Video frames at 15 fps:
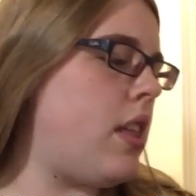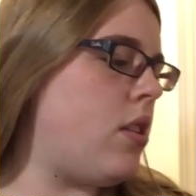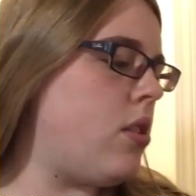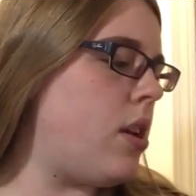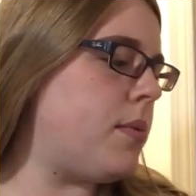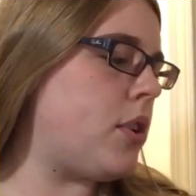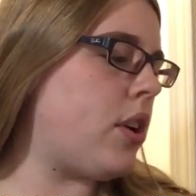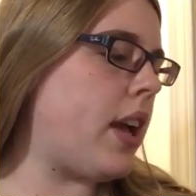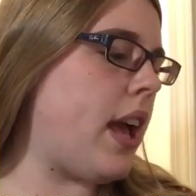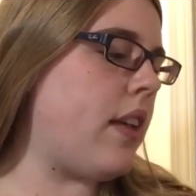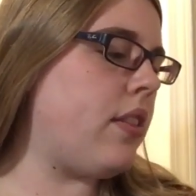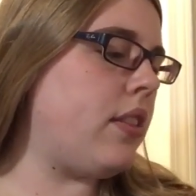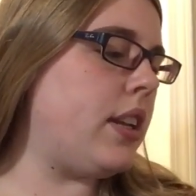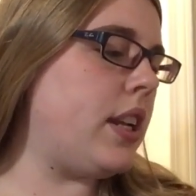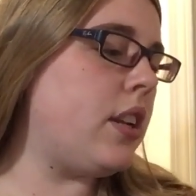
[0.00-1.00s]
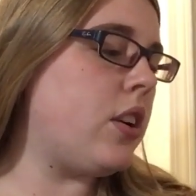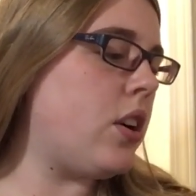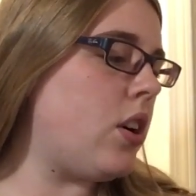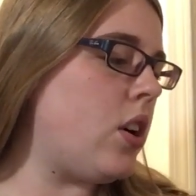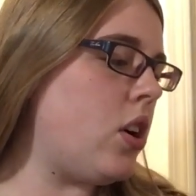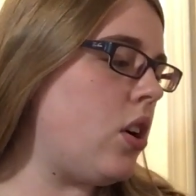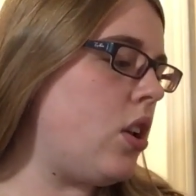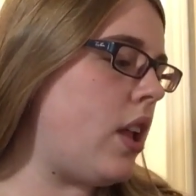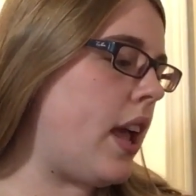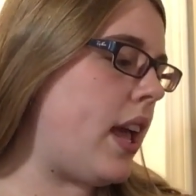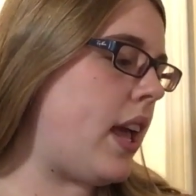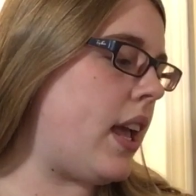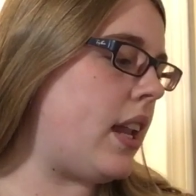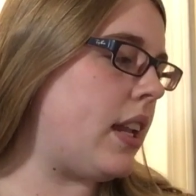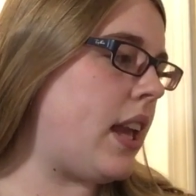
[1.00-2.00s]
Their names are Kathleen Curl
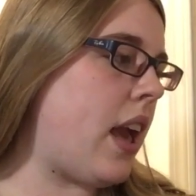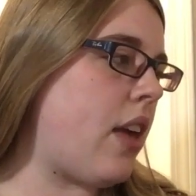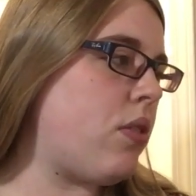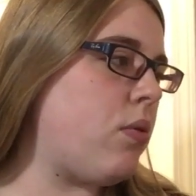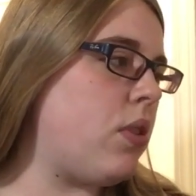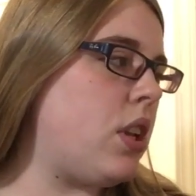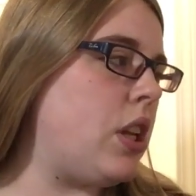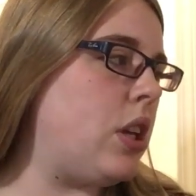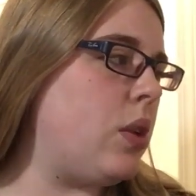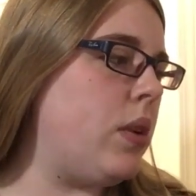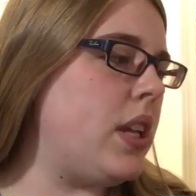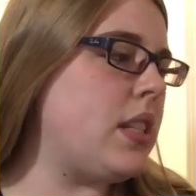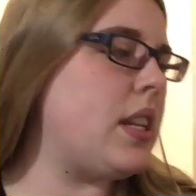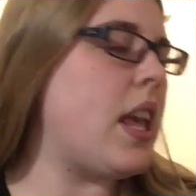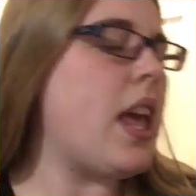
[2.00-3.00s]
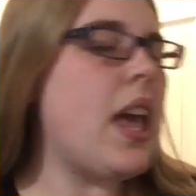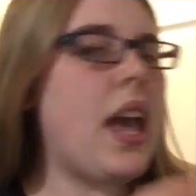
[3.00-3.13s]
and Catherine Hewitt,